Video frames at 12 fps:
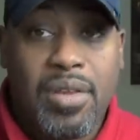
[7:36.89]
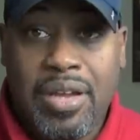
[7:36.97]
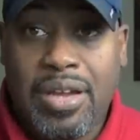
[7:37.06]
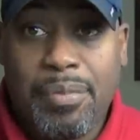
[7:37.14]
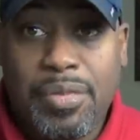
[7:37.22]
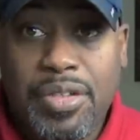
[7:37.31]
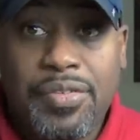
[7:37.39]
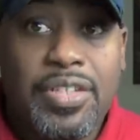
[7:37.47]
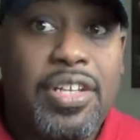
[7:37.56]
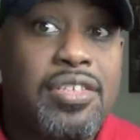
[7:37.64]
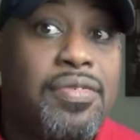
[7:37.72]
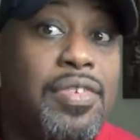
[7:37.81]
I believe in
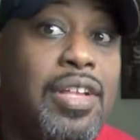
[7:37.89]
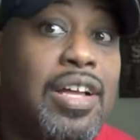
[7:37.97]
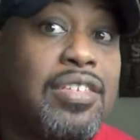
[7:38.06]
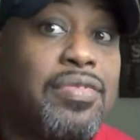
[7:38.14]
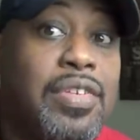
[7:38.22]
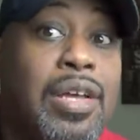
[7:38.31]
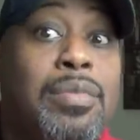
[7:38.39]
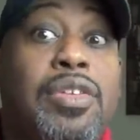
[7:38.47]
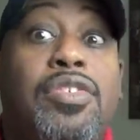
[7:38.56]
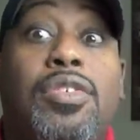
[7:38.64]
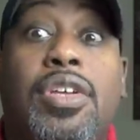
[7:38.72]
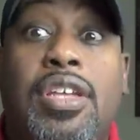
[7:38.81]
Asian philosophy. I believe
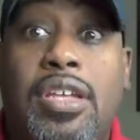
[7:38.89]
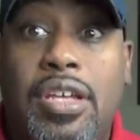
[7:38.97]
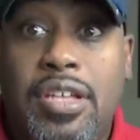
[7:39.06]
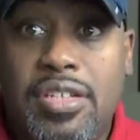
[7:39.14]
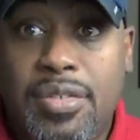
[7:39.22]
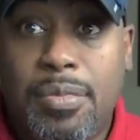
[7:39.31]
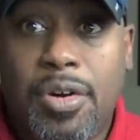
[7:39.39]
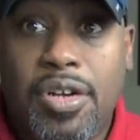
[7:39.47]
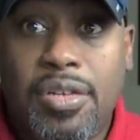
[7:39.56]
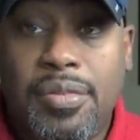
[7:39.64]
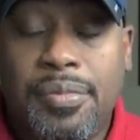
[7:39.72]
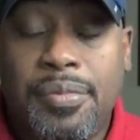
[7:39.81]
you can get smart.
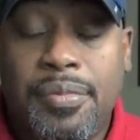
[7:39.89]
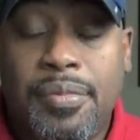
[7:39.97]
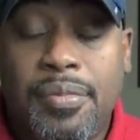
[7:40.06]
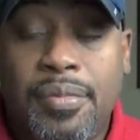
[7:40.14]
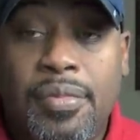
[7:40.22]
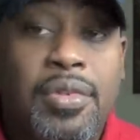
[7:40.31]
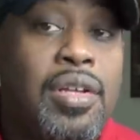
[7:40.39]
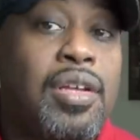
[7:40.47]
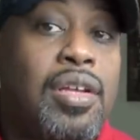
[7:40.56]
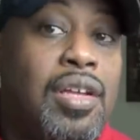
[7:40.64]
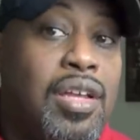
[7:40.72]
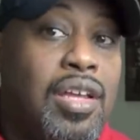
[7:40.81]

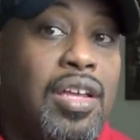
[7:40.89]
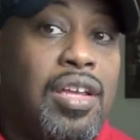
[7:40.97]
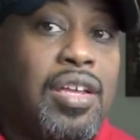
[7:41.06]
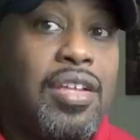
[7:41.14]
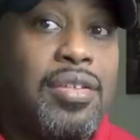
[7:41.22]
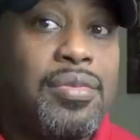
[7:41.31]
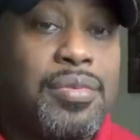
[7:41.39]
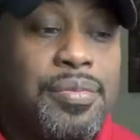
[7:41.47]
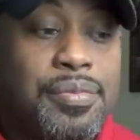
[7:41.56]
And